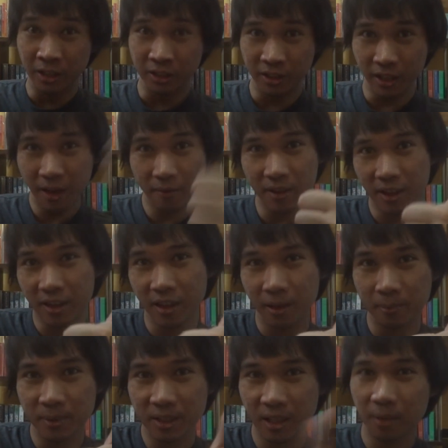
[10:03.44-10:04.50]
to give it a
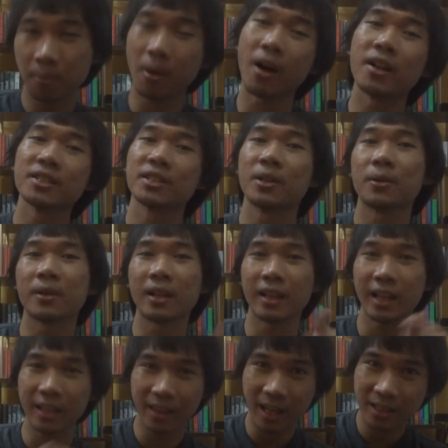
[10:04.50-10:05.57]
thumbs up. Also
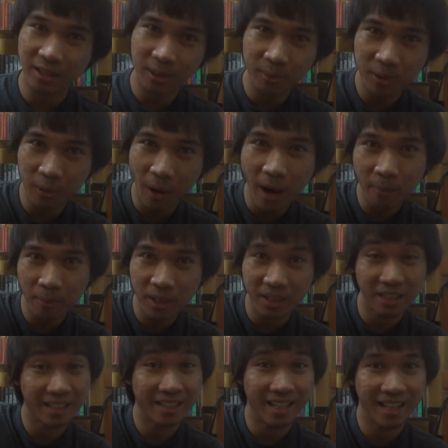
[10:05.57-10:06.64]
click that subscribe
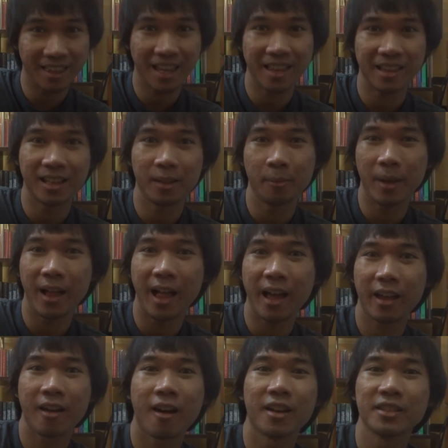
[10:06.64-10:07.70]
button and hit that little bell
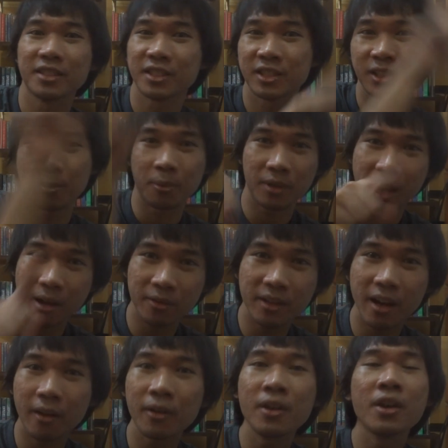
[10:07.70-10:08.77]
icon somewhere down
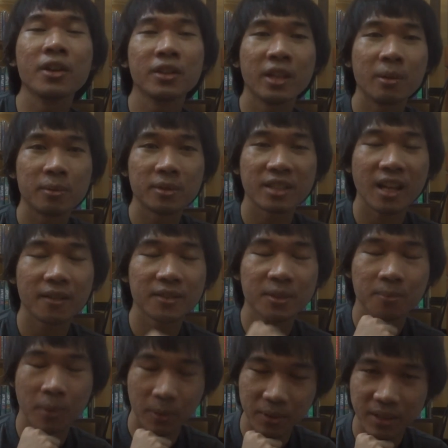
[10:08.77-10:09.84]
there to keep yourselves
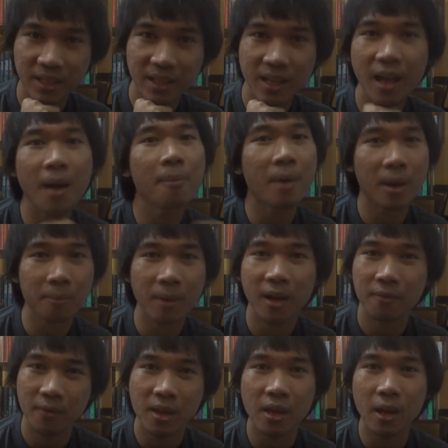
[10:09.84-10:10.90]
posted about my
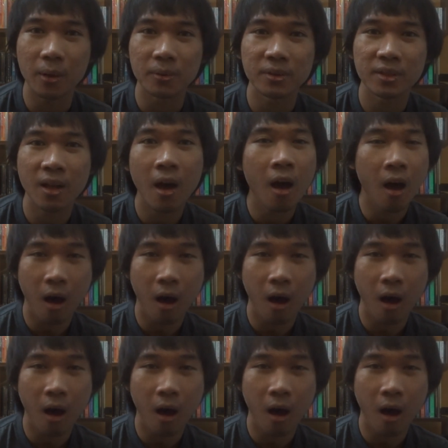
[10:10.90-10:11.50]
videos.